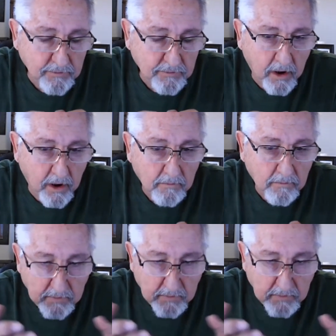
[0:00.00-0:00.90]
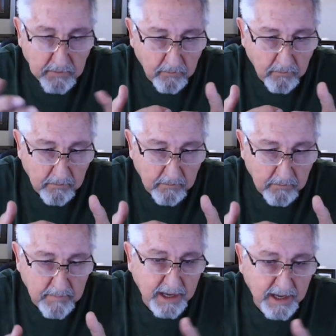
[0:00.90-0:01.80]
where, you know,
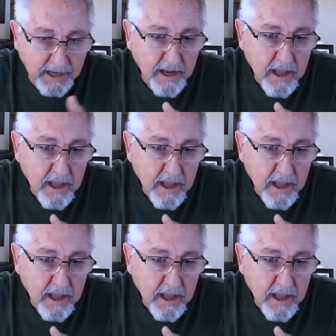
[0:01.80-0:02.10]
many